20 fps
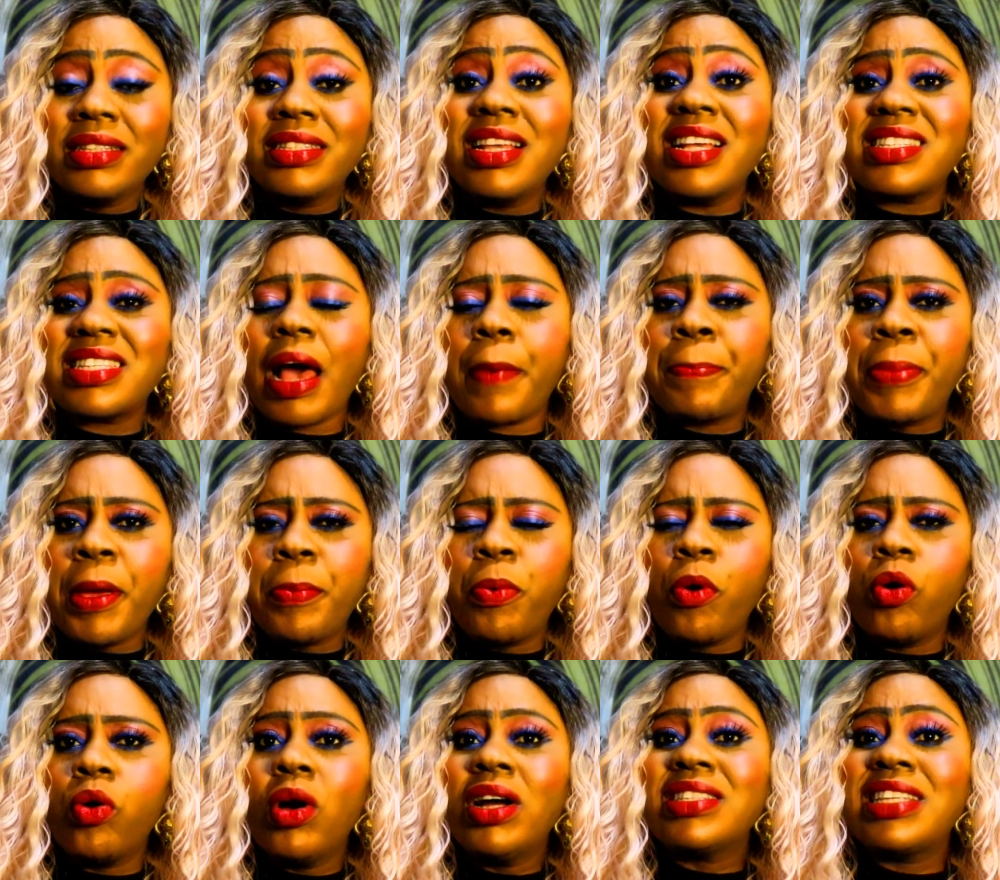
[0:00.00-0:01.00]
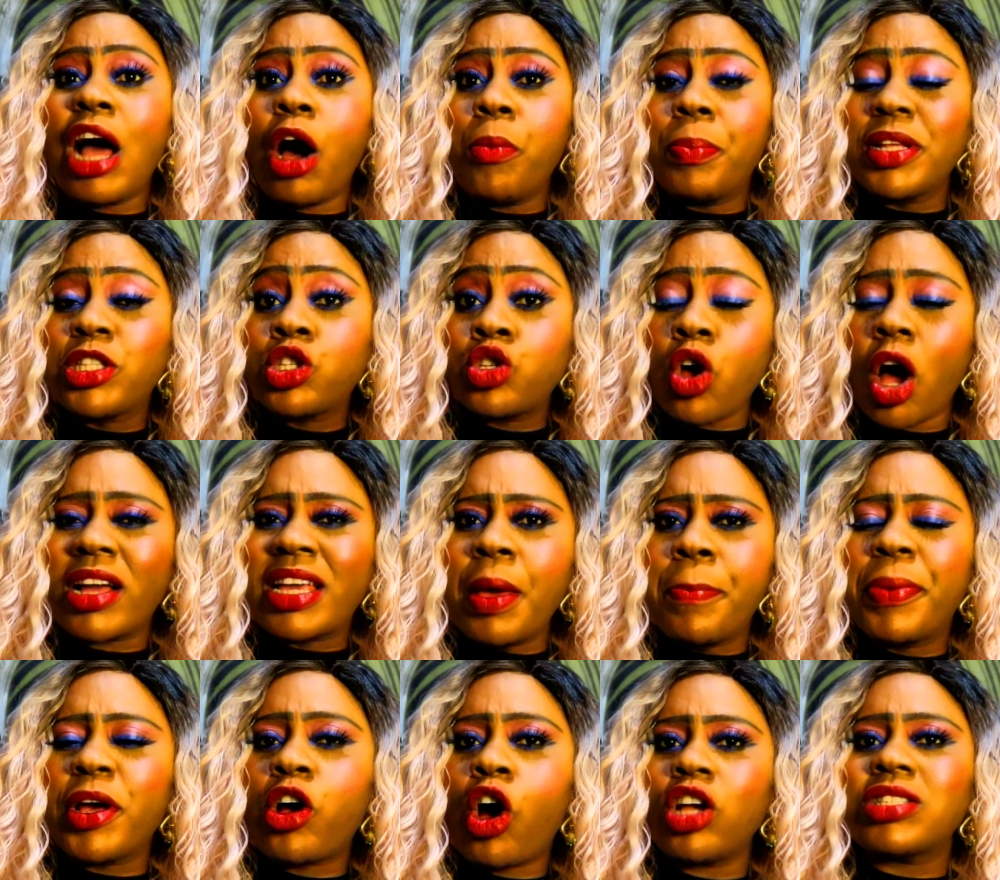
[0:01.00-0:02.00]
These are people that will be
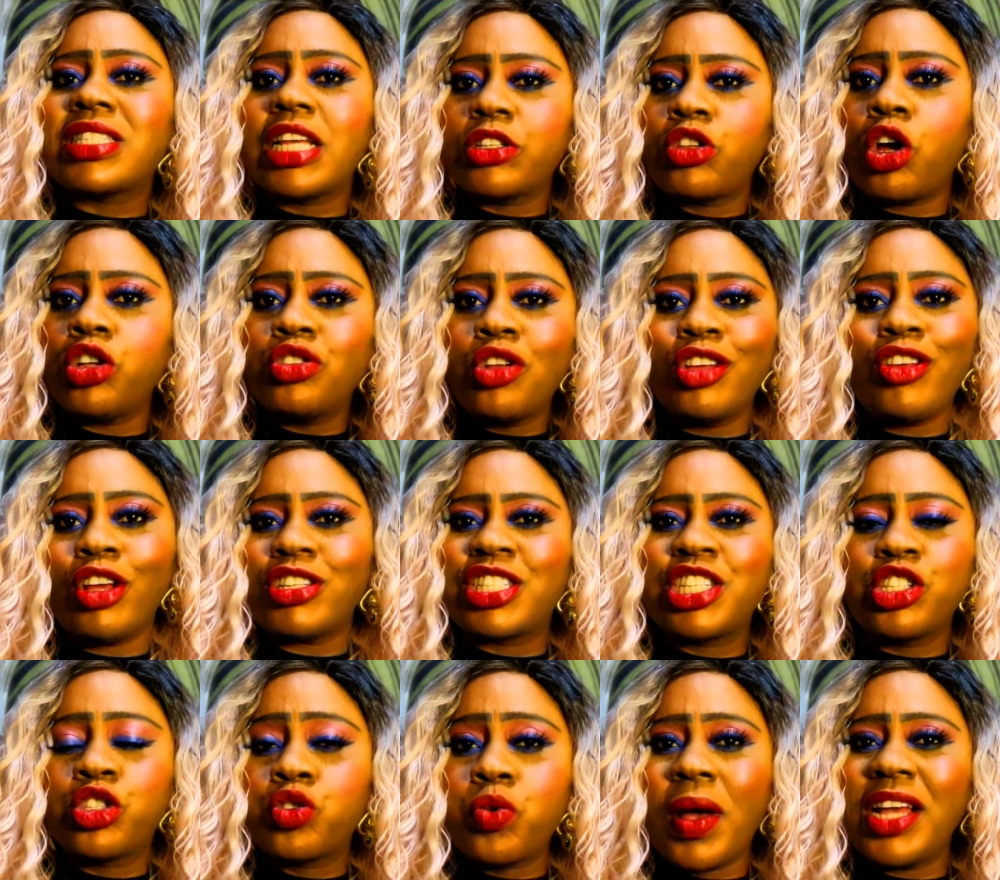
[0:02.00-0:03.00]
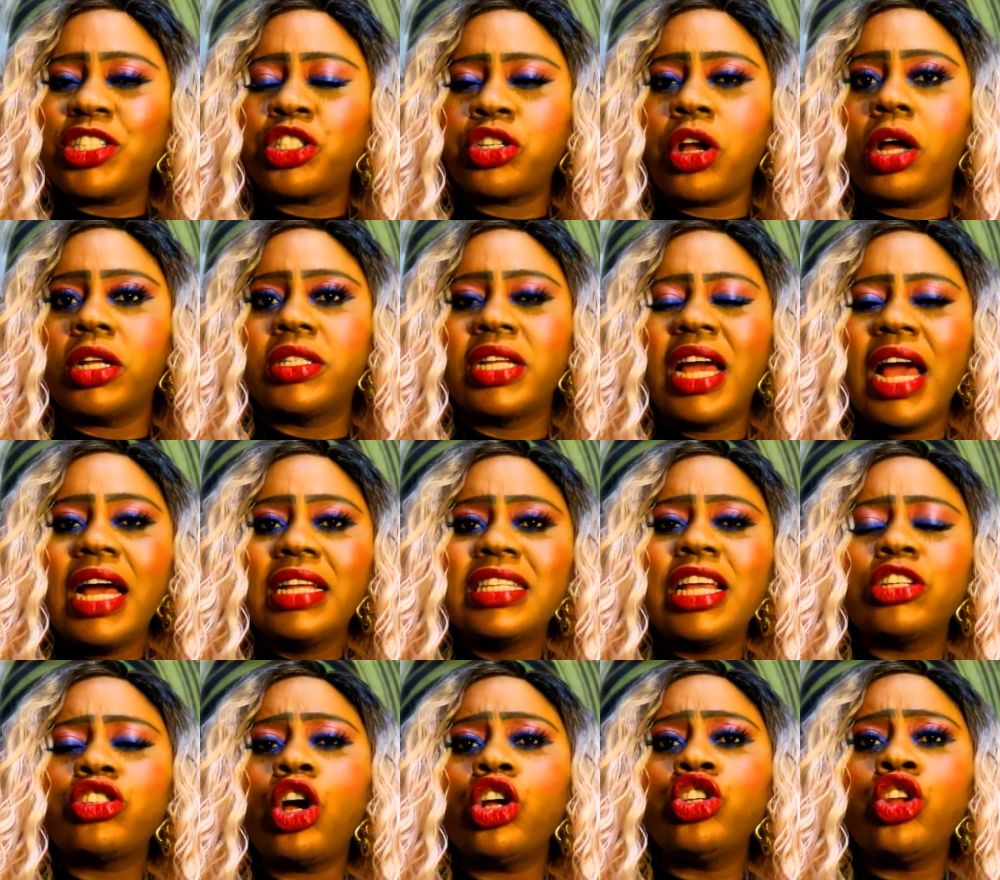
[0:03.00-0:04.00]
talking because they don't know your situation.
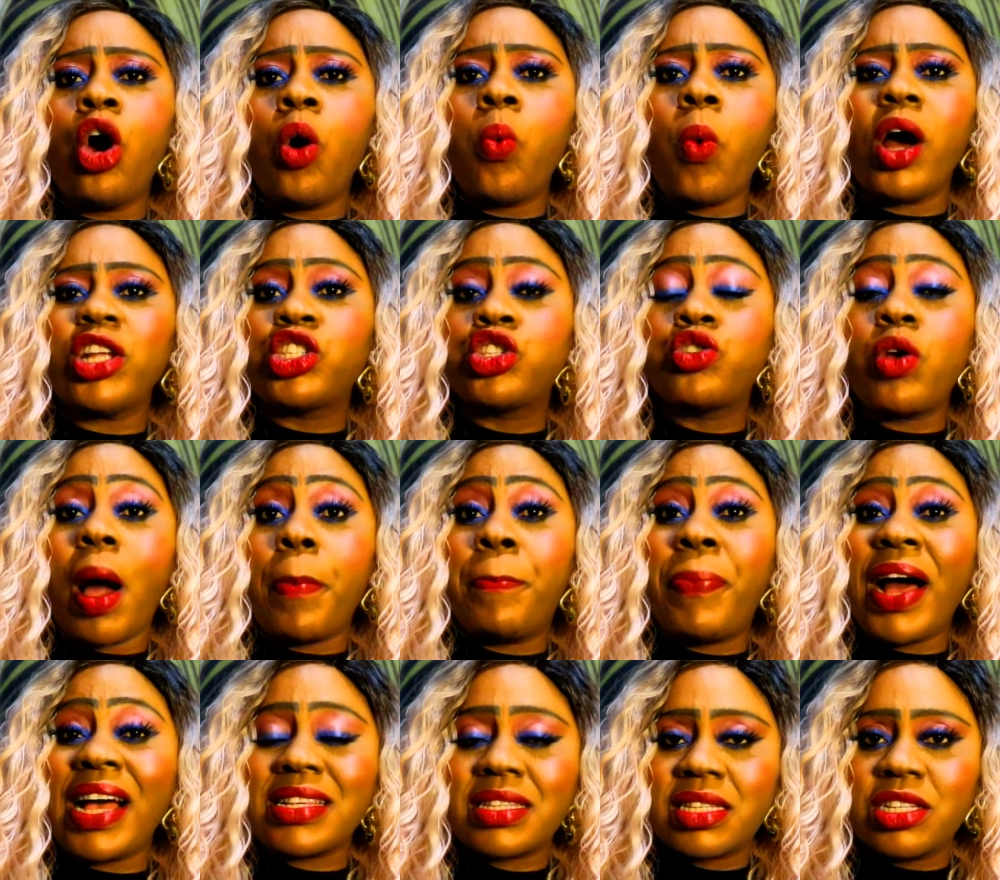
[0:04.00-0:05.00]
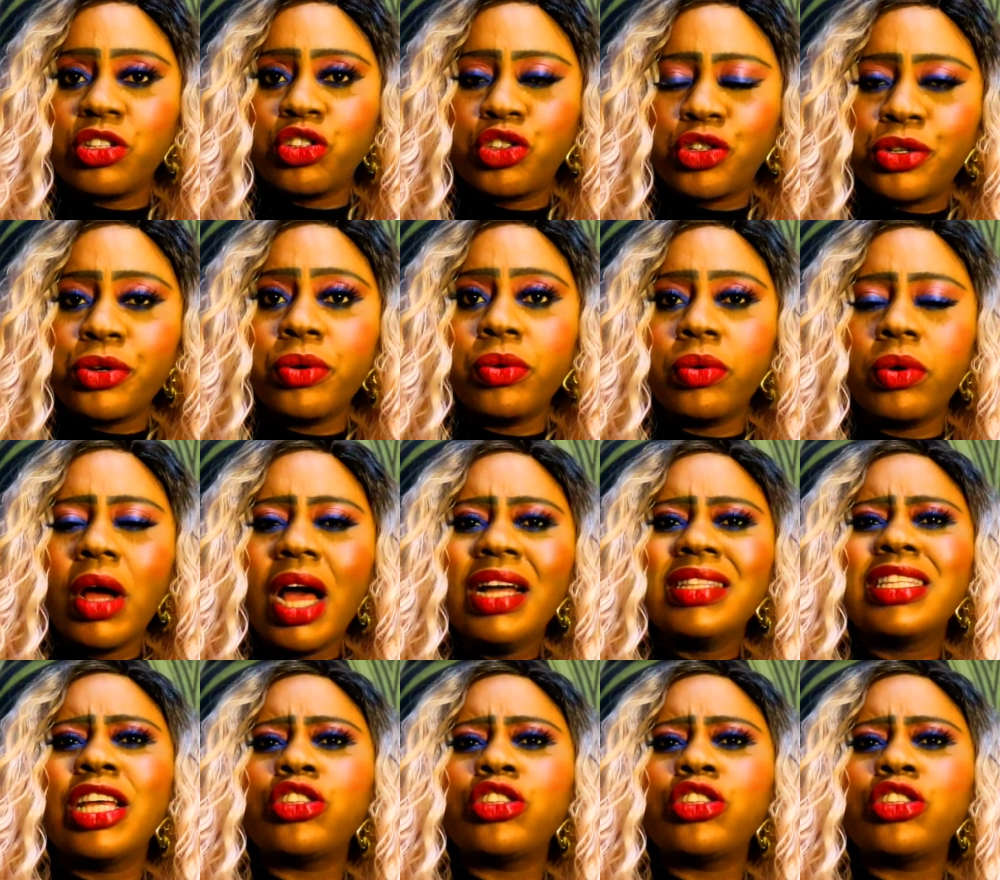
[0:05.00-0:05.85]
They don't know what you are passing through.